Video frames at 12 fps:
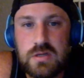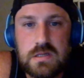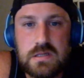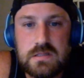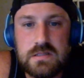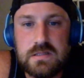
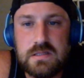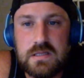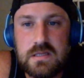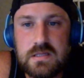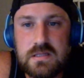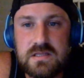
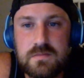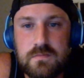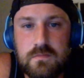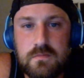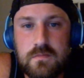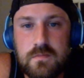seeing
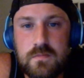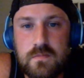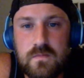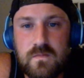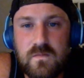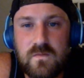some
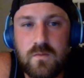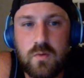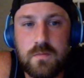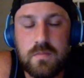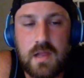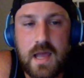
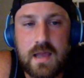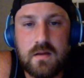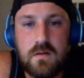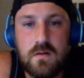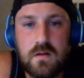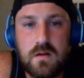4 black
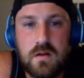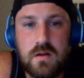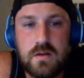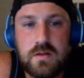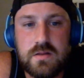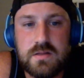
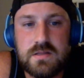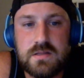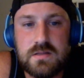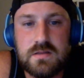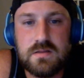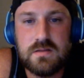cards,